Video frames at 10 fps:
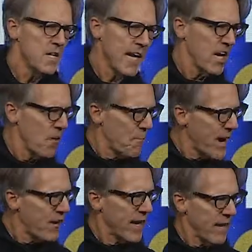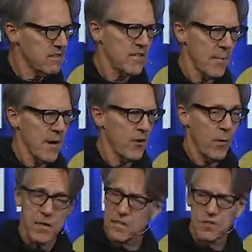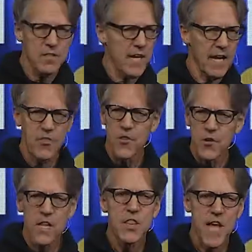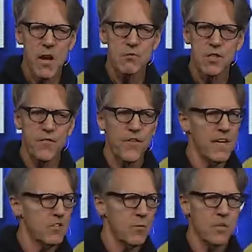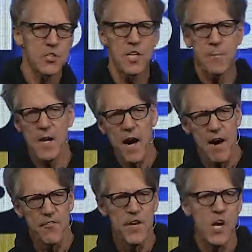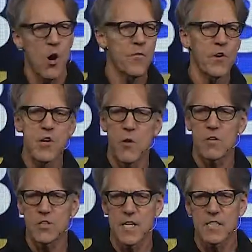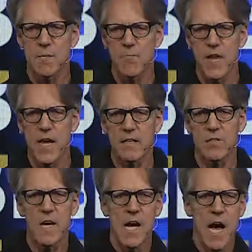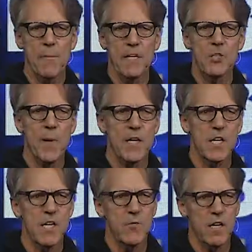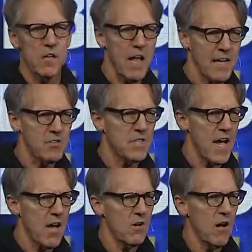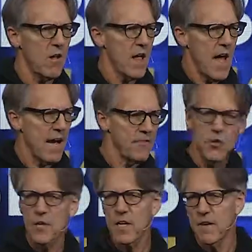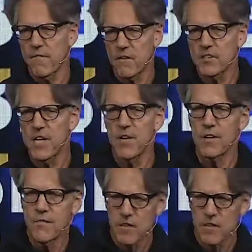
to get our bearings, and by the way, this is again thirty thousand feet, so we're just going to be hovering over, noticing some things. I'm expecting you to glance down. I'll have you look at a verse here and a